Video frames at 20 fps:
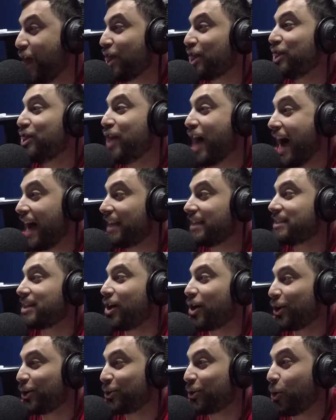That is
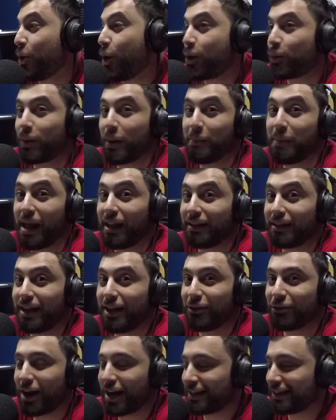hardcore
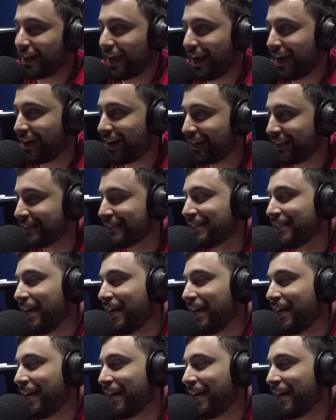rebellion right there.